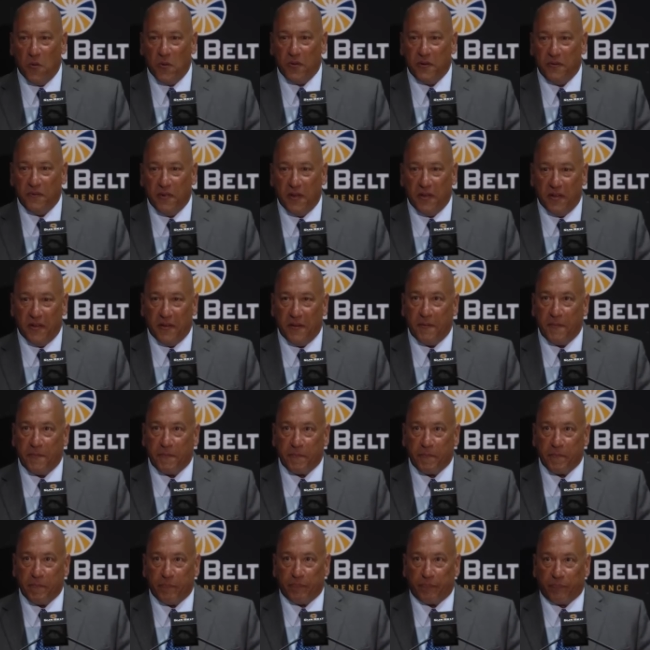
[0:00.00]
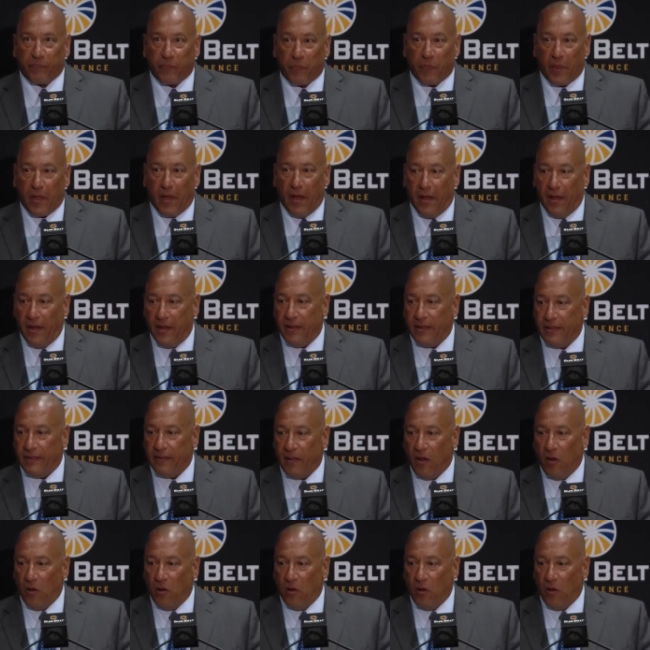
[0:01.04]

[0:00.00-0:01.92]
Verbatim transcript: One uh, uh,